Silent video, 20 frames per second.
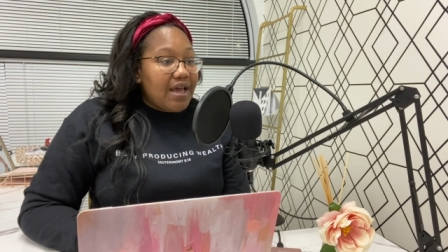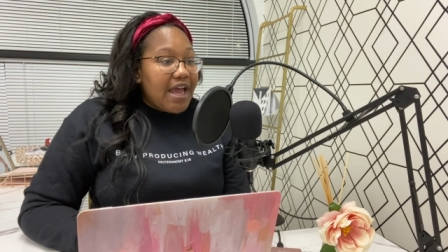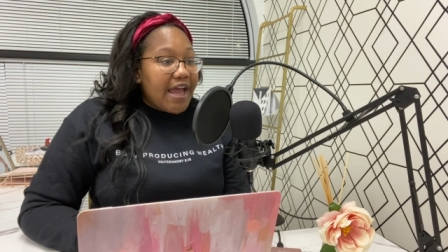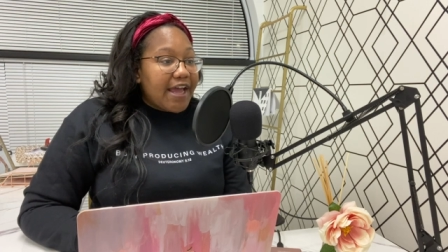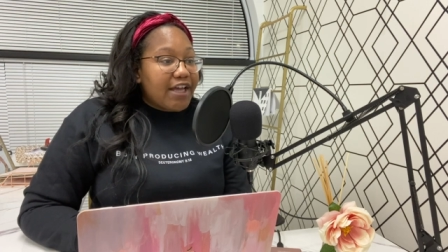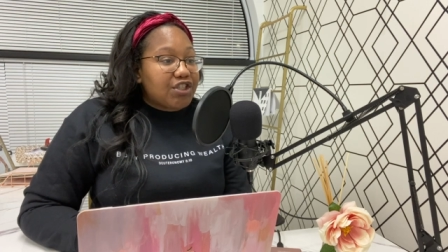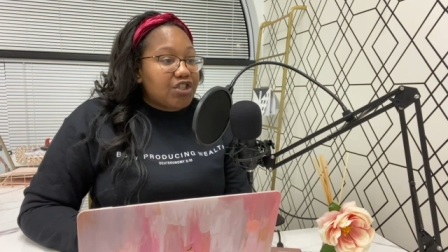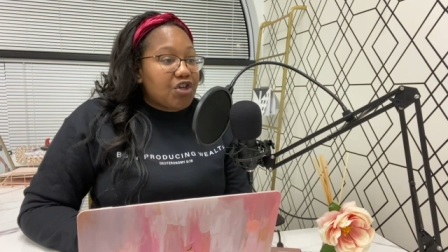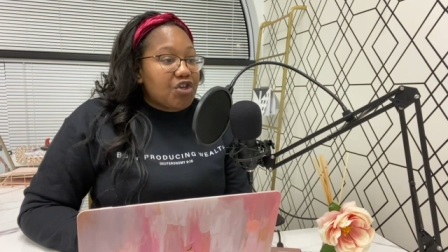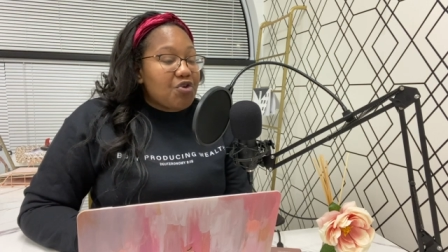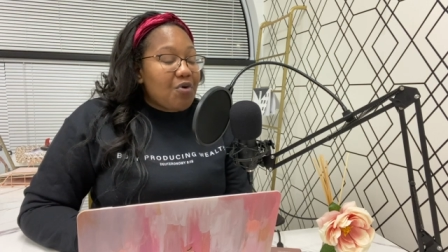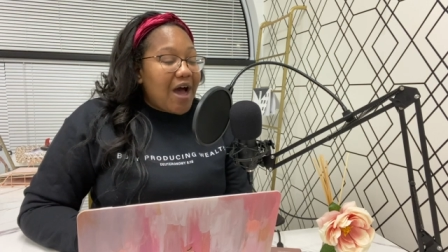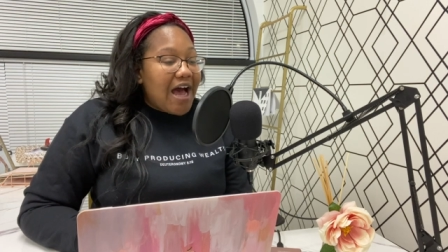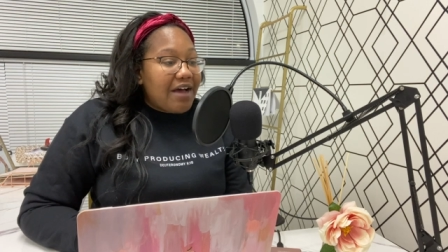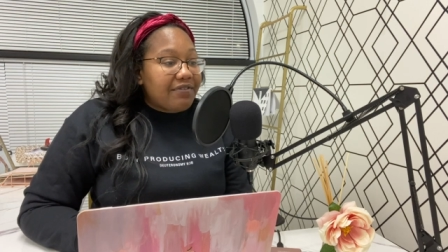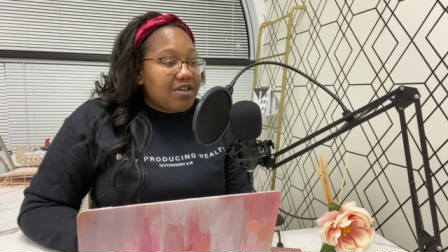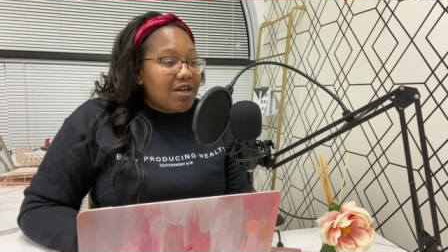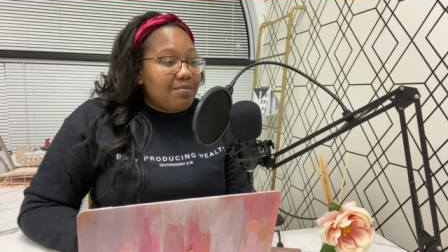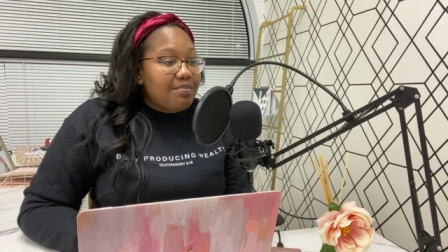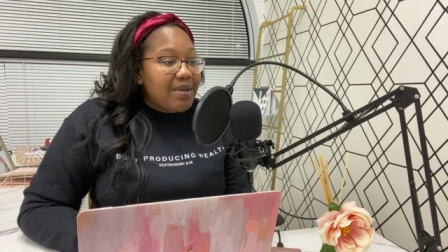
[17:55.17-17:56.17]
And so you
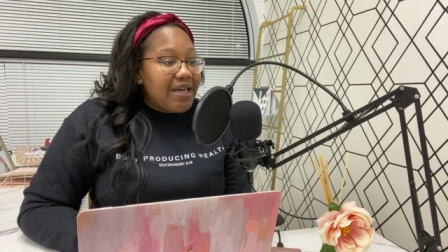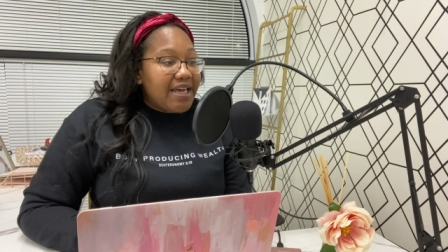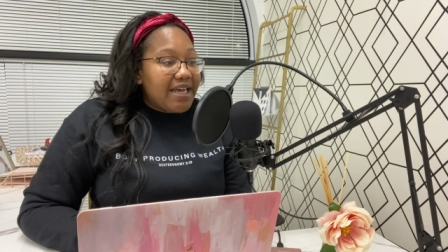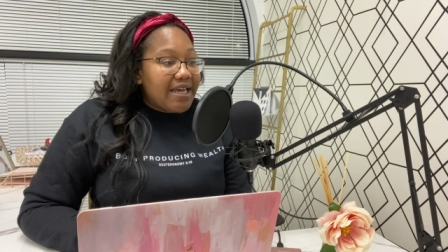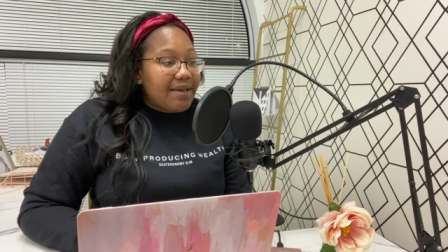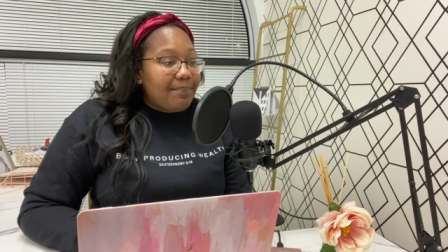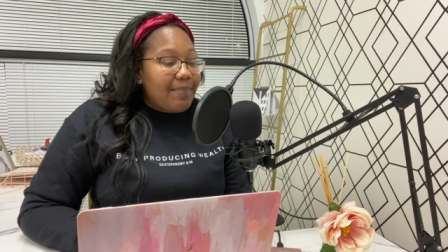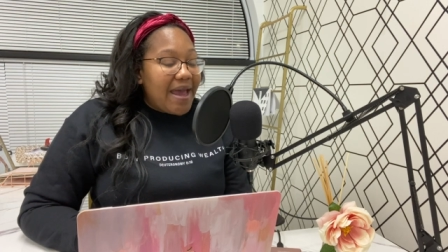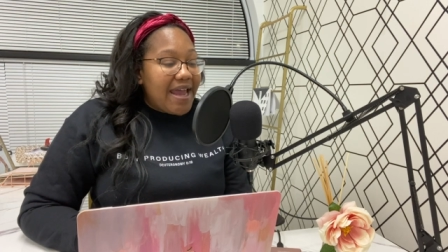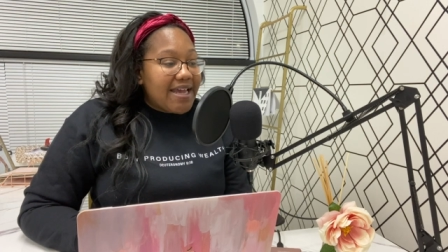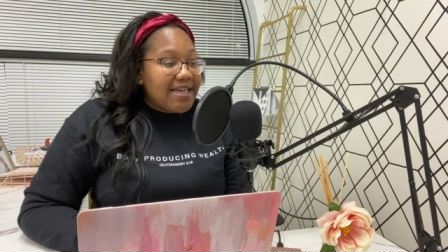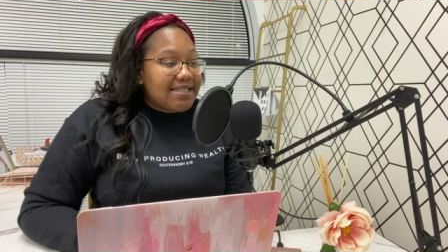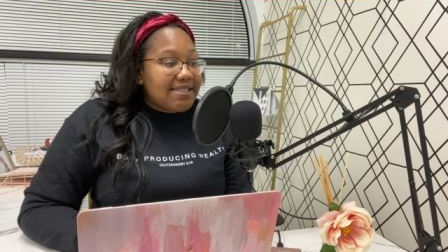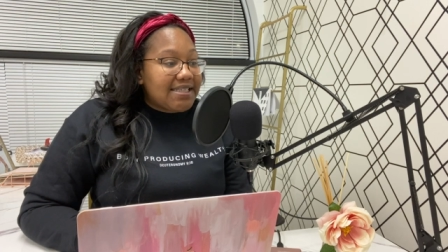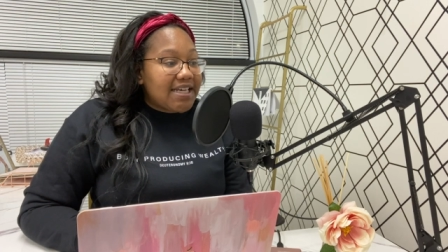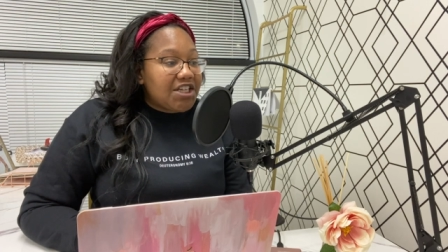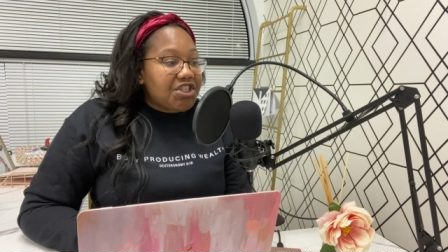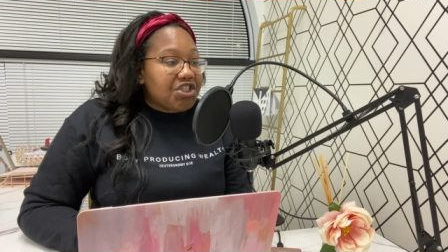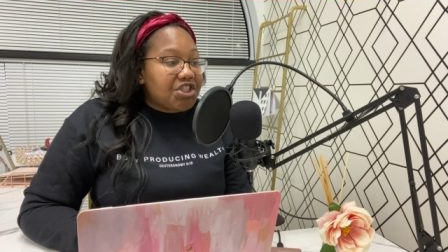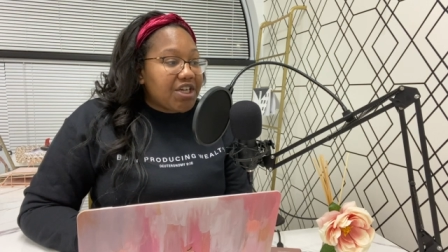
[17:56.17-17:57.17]
have to pay
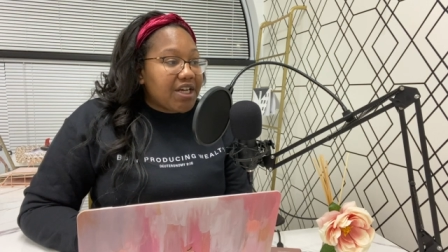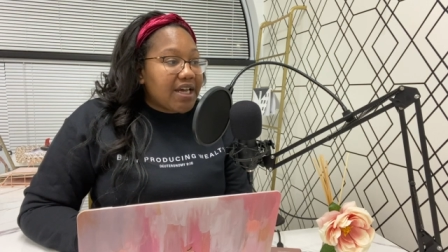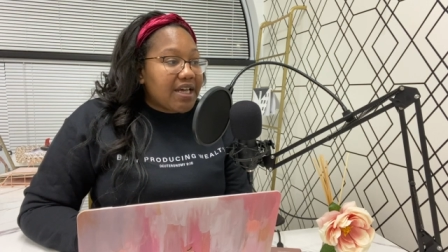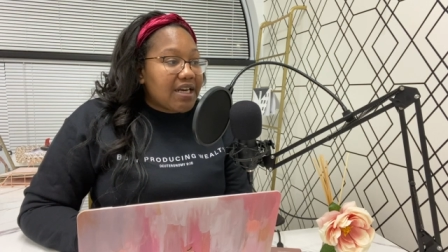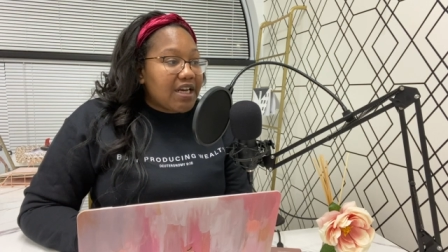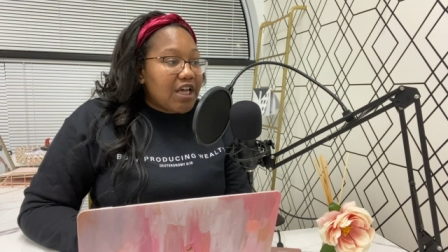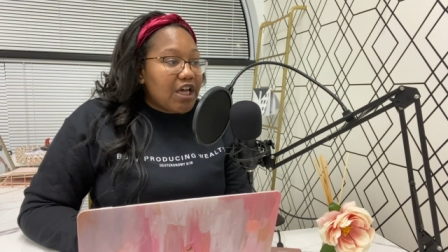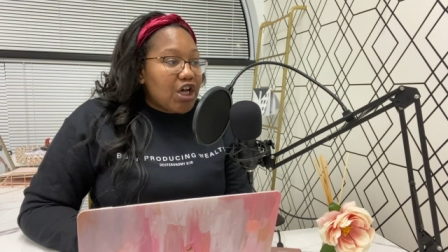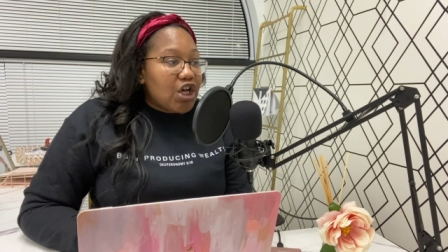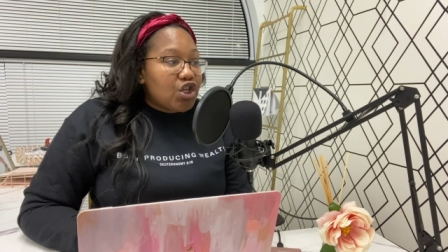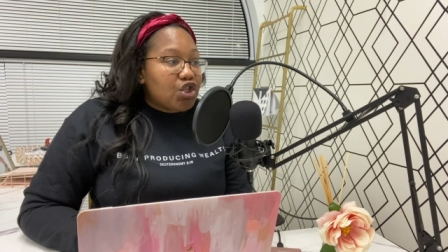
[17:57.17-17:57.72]
attention